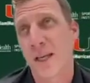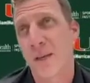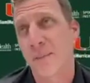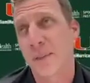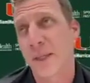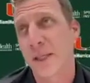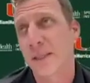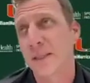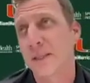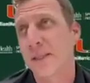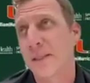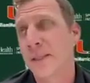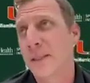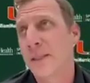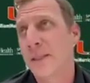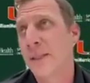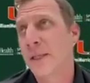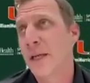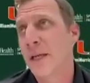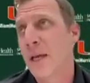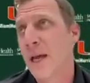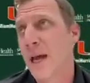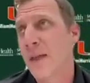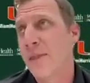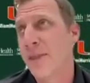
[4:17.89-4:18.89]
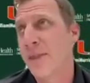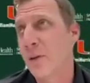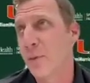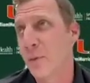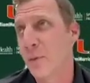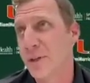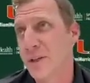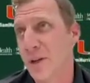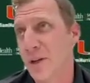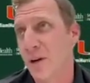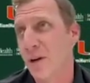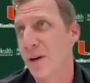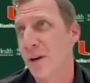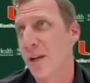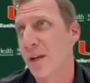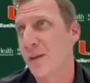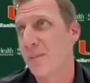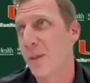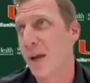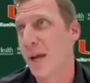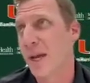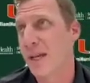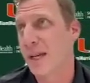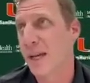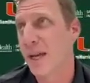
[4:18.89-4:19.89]
I mean, I think we targeted
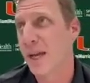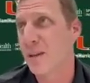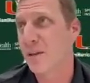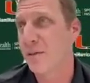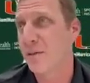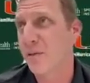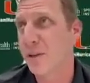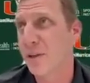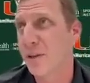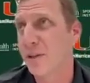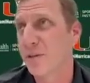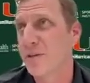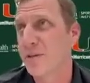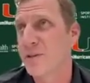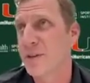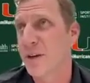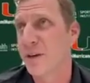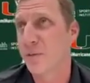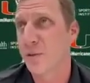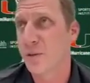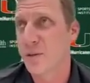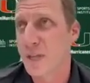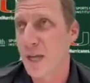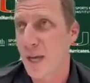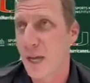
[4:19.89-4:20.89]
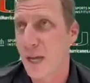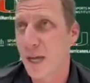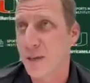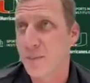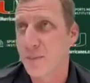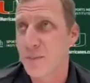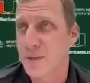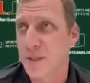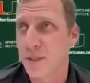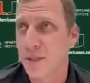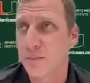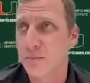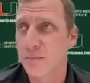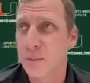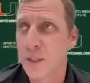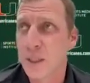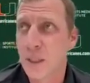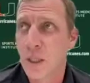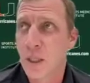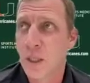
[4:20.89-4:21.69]
Mike down the field several times, and